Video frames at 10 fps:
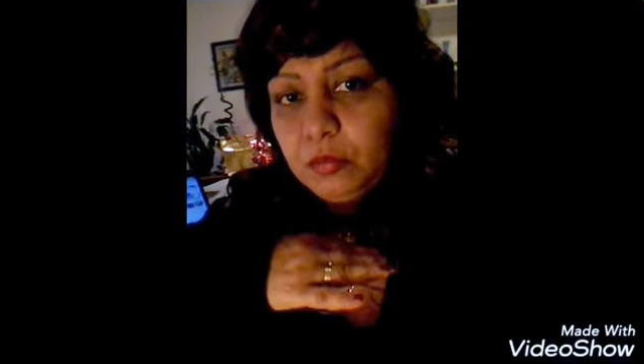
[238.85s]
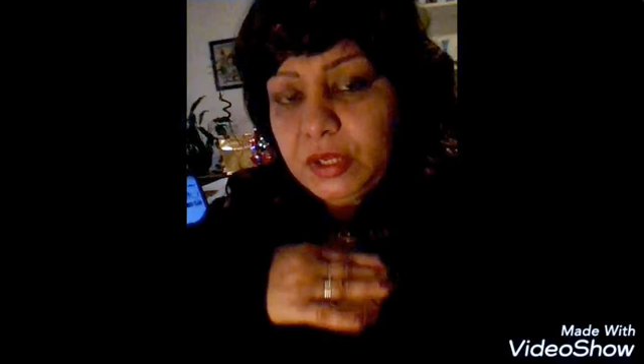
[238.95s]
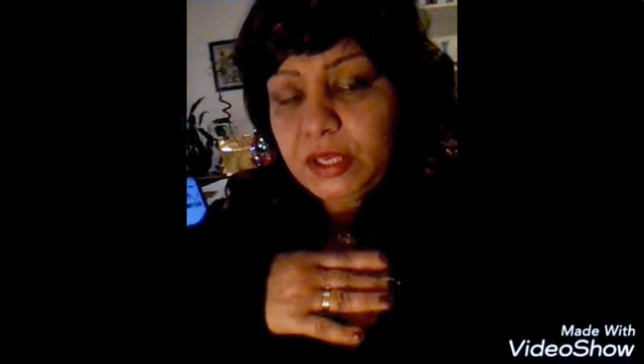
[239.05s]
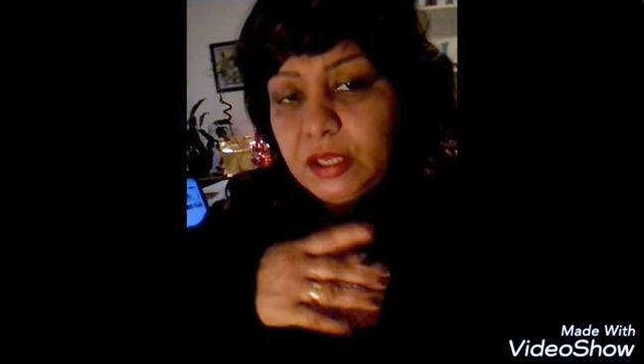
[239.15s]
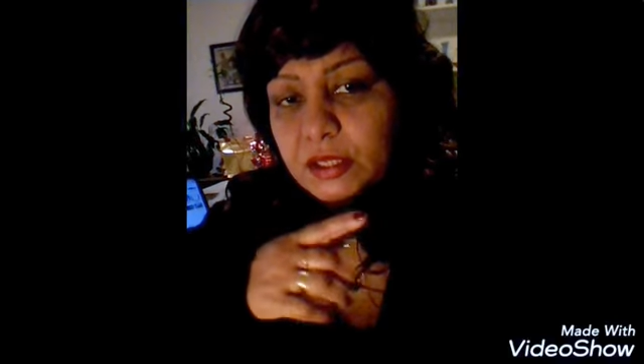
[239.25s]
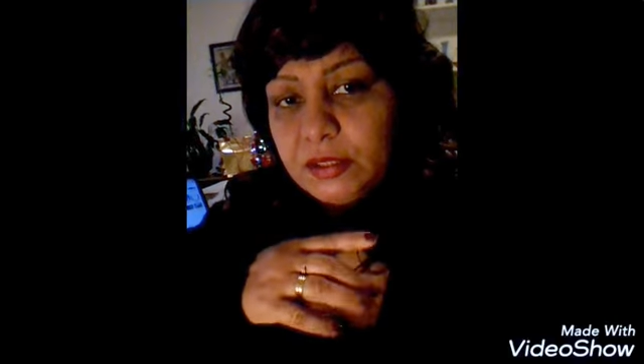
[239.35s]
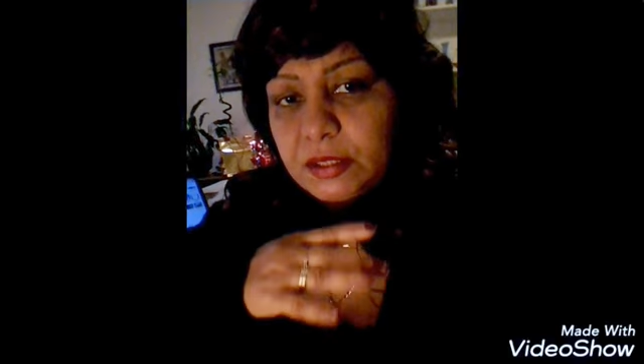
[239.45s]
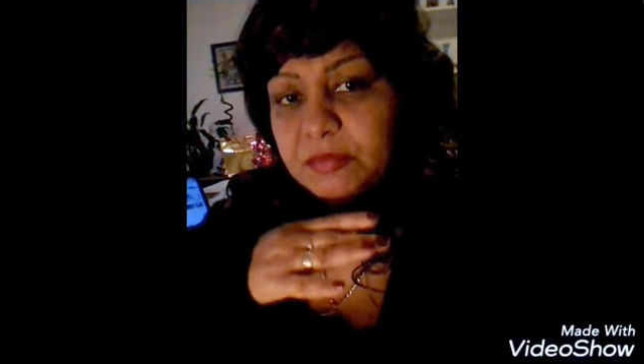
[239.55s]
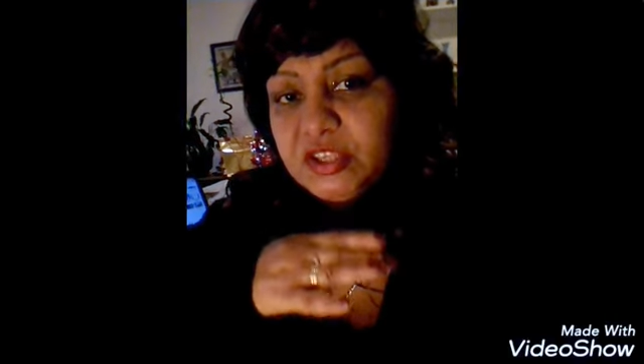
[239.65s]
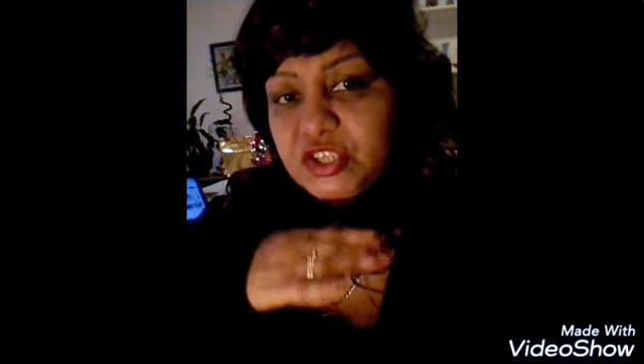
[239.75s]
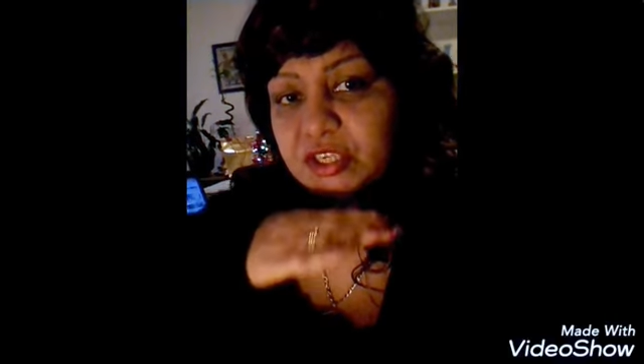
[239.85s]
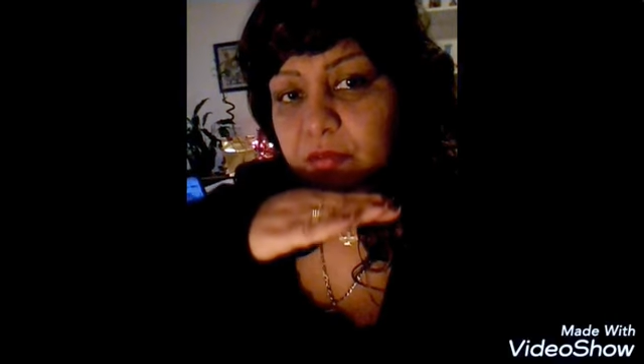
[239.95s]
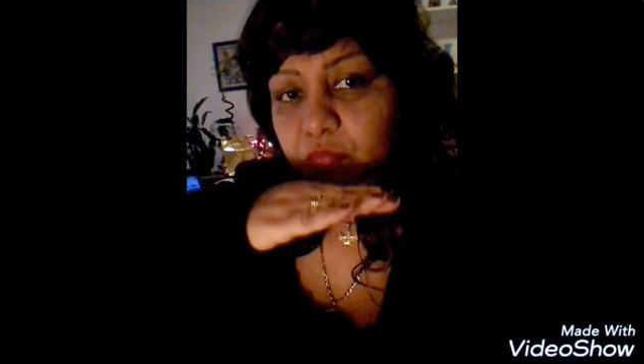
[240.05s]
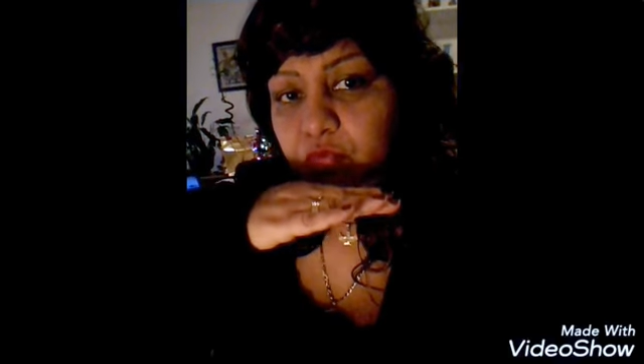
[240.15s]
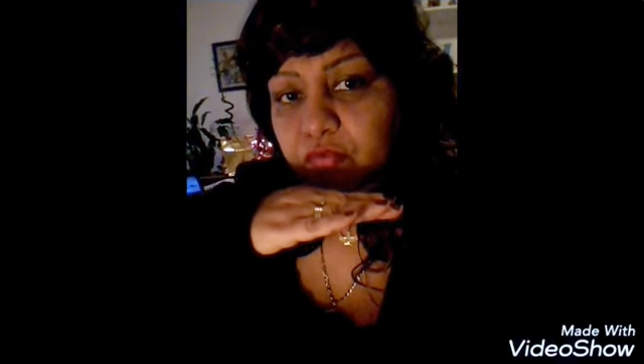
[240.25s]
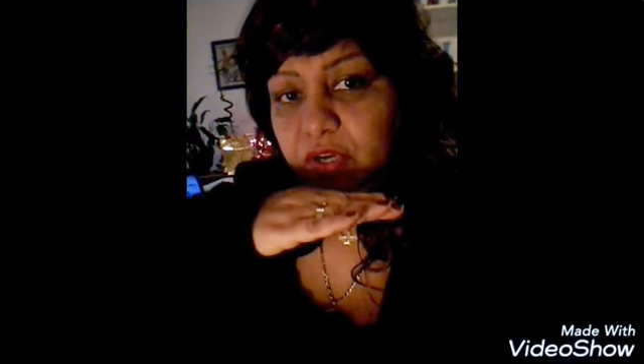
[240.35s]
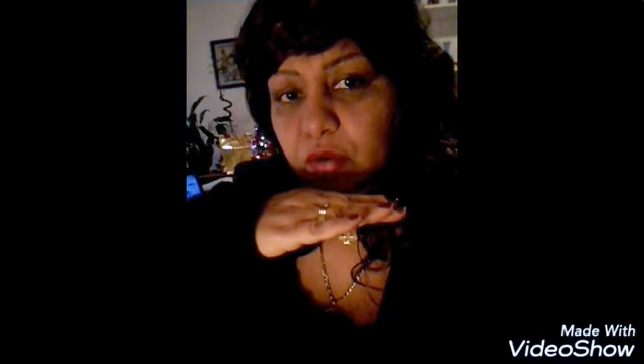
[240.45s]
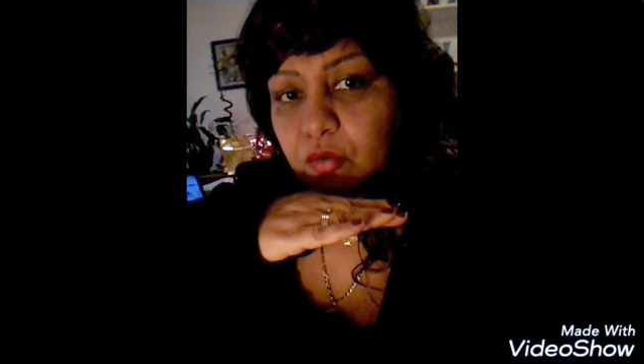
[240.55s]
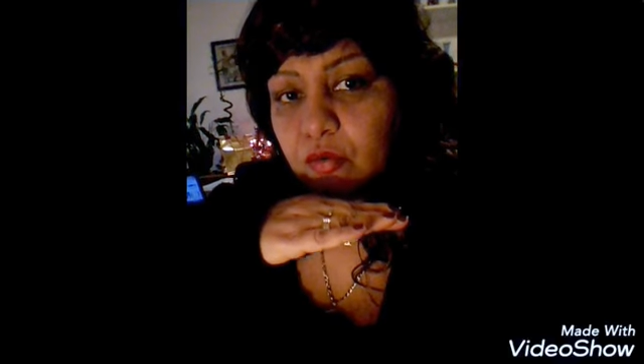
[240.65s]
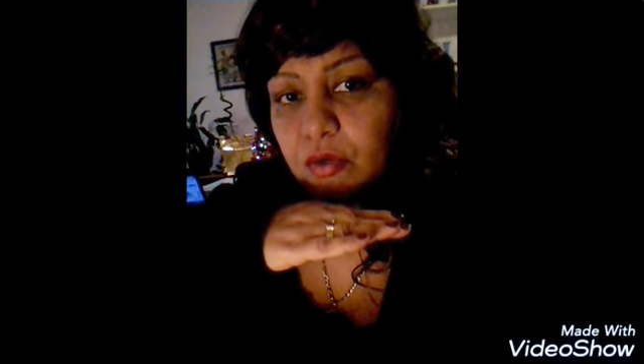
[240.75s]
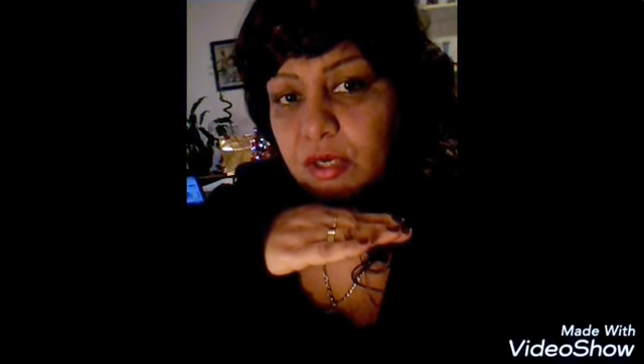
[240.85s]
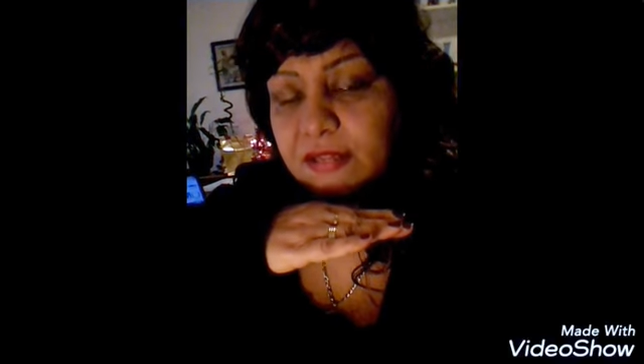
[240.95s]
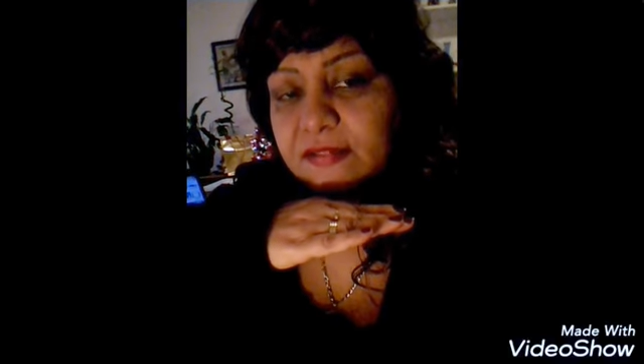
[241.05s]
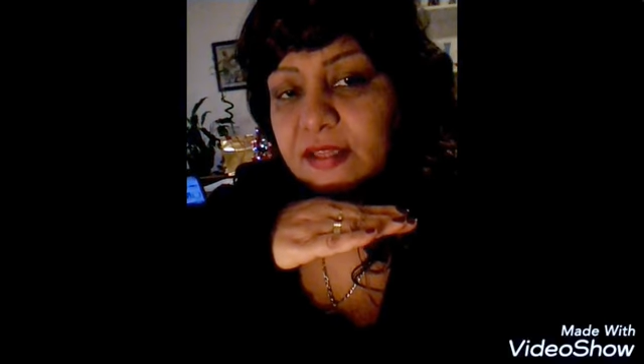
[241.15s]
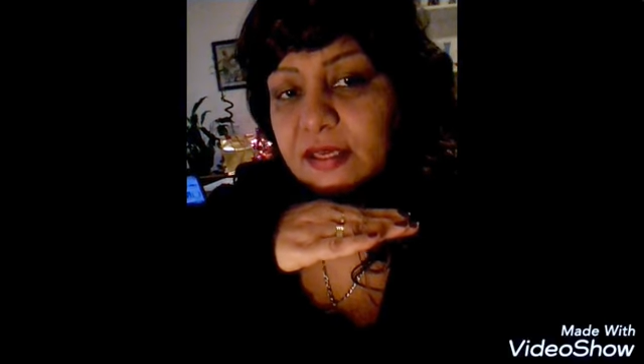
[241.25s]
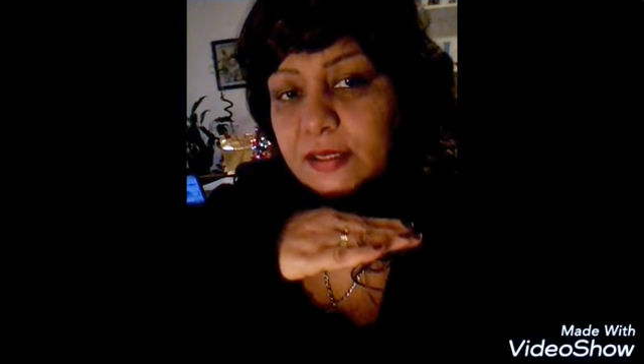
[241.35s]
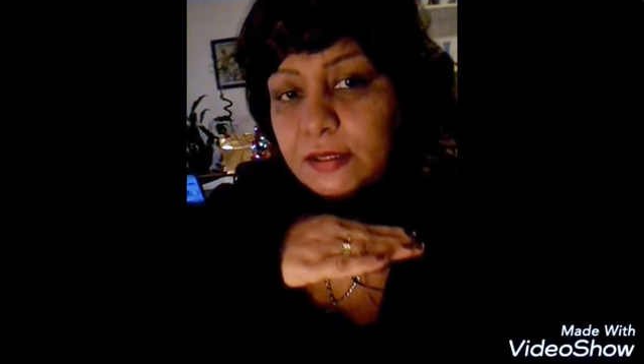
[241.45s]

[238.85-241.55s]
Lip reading: will the machine move alone, and